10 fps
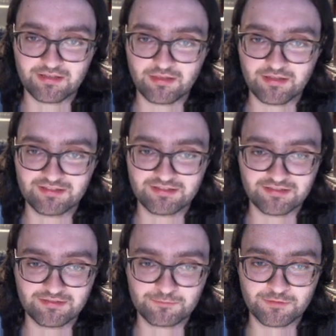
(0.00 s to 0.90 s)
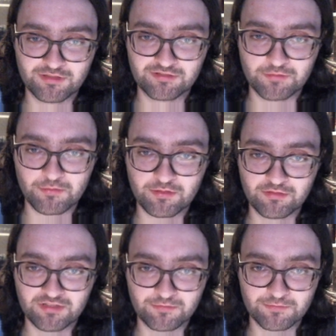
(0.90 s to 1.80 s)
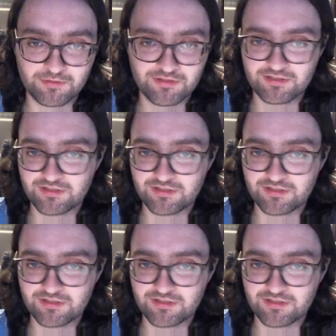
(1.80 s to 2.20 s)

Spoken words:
This doesn't work, so we would lose our rook.